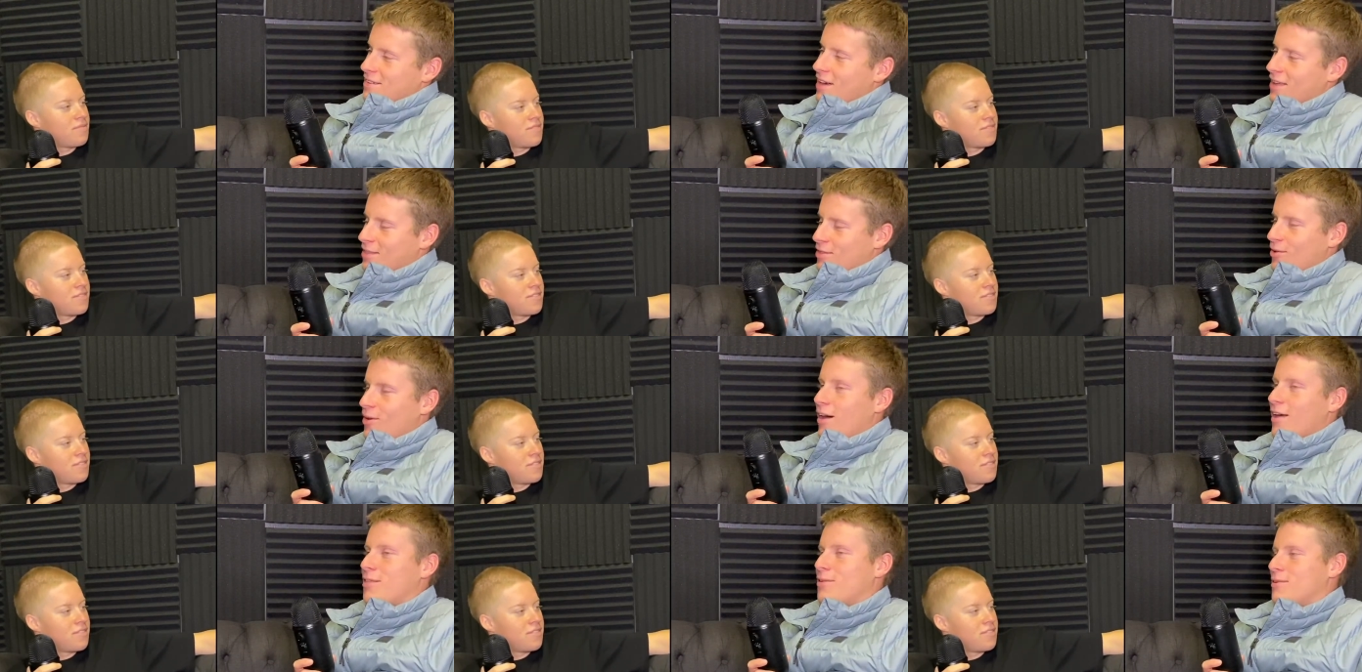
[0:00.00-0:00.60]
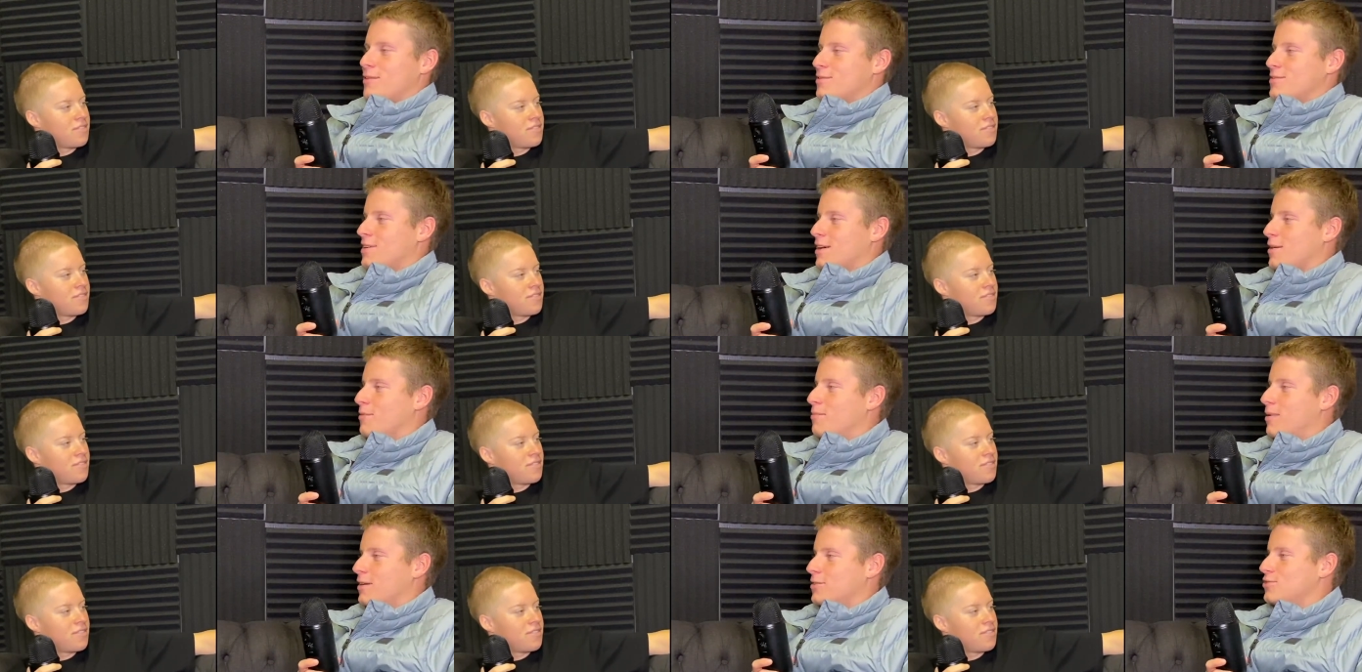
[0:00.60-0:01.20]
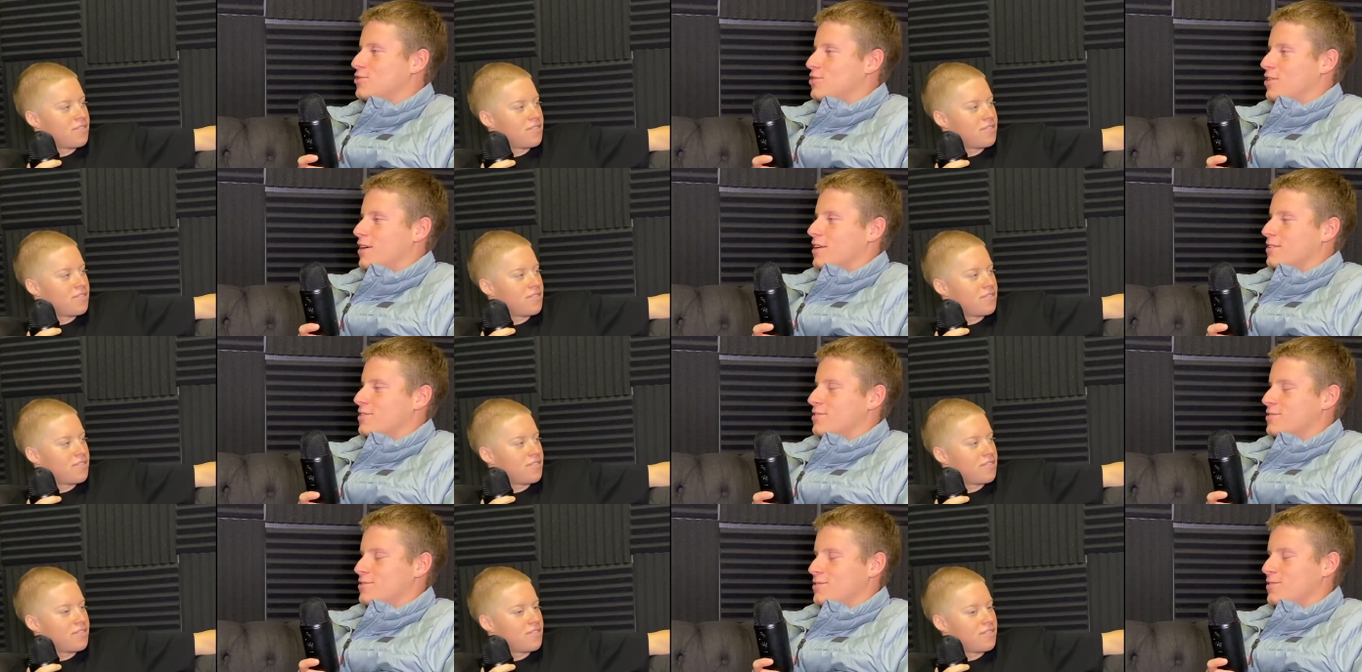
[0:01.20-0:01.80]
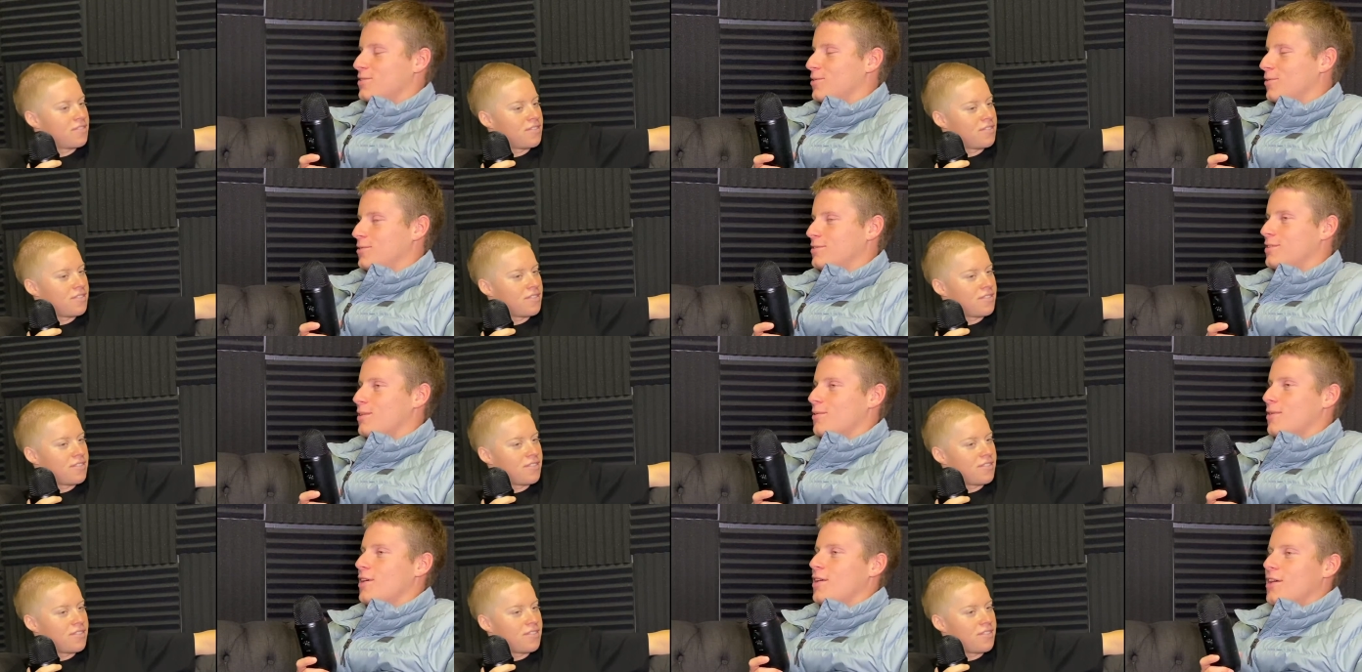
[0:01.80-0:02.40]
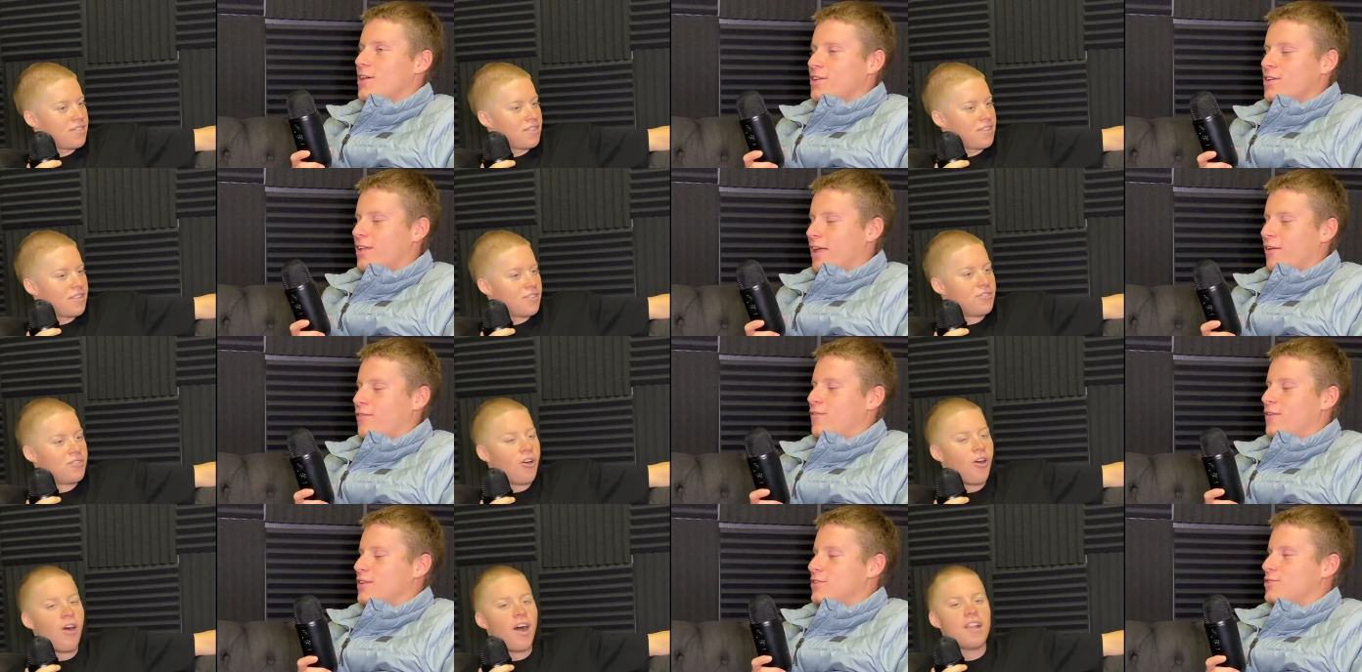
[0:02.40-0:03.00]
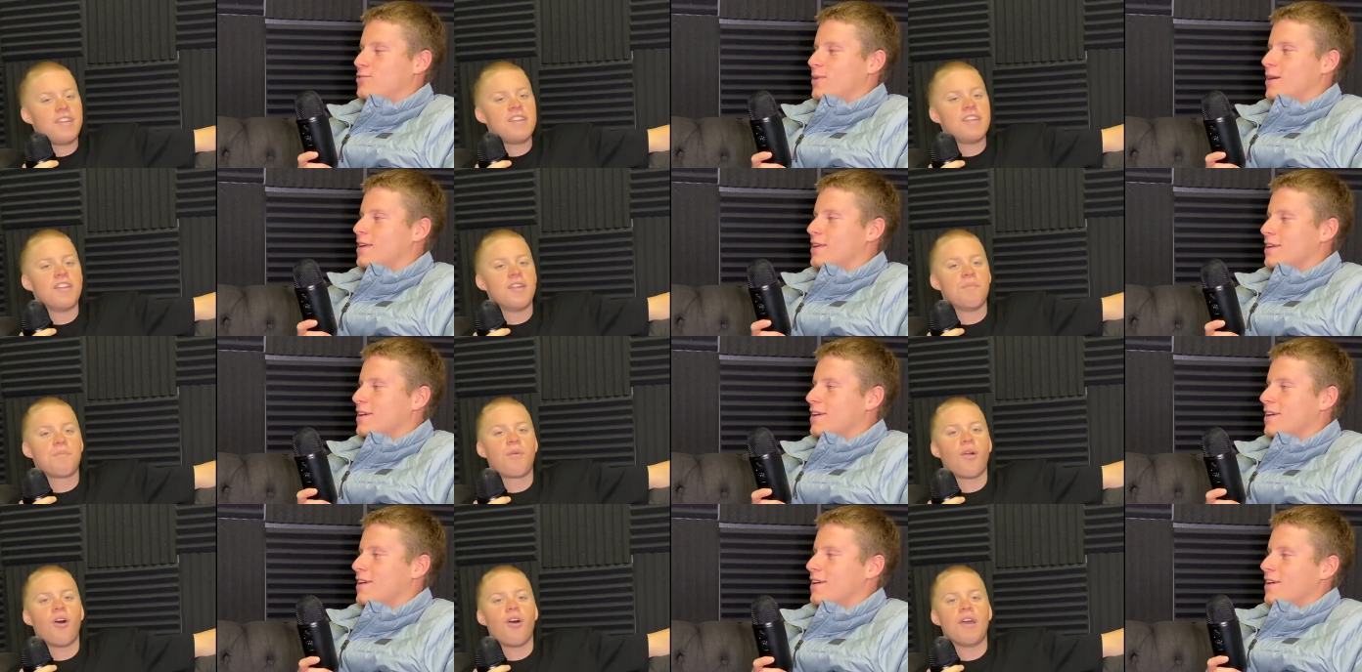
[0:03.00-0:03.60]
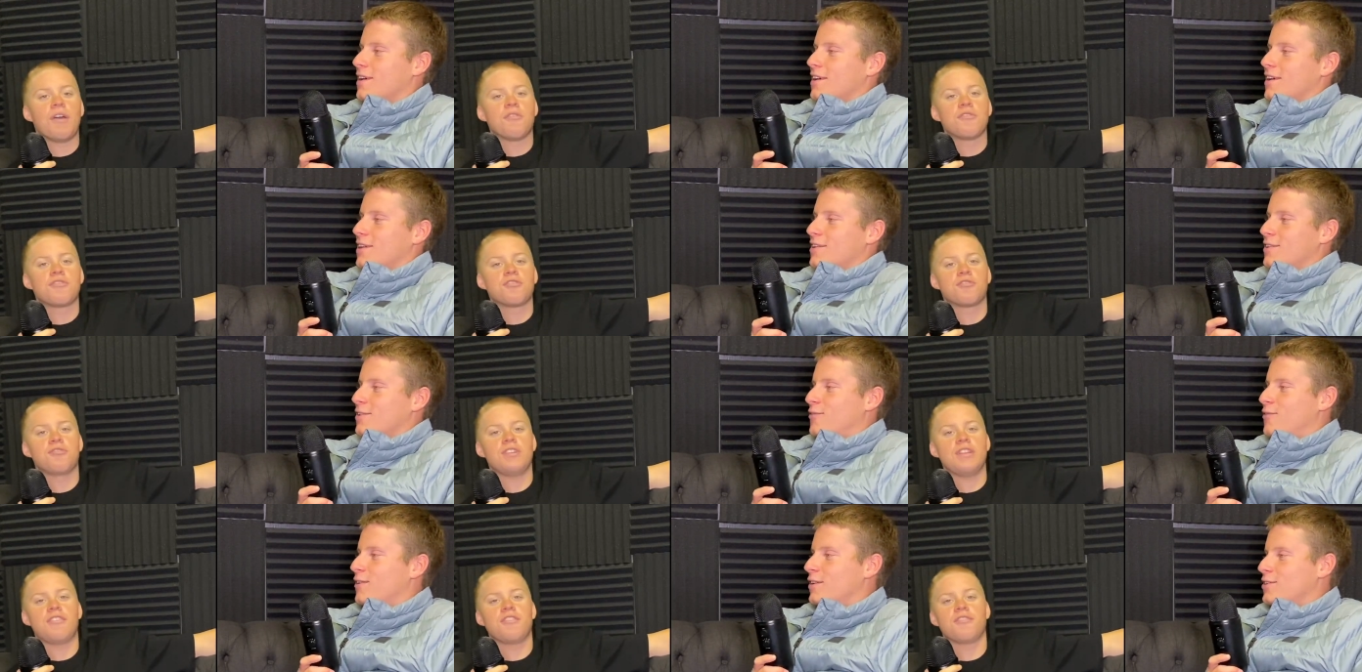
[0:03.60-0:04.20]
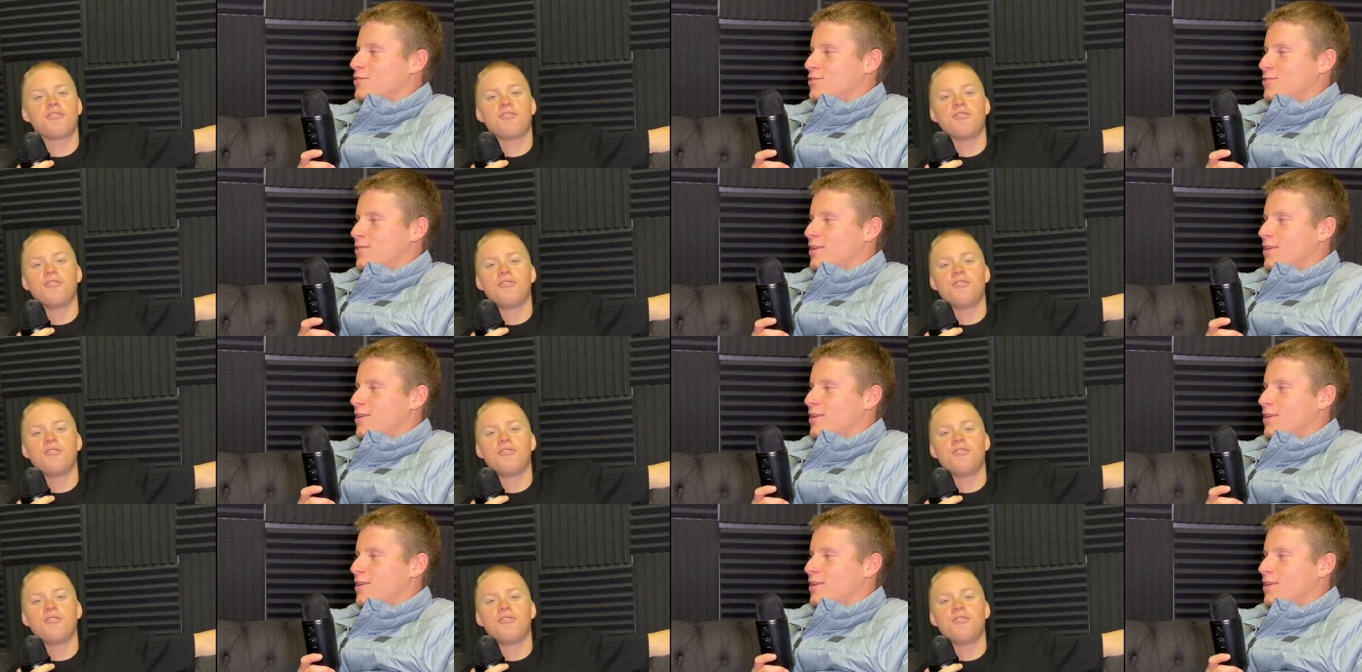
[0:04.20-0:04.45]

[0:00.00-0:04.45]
Speaker 1: I thought I thought it was like a punchline because you looked at you like no, finished reading it. it you finished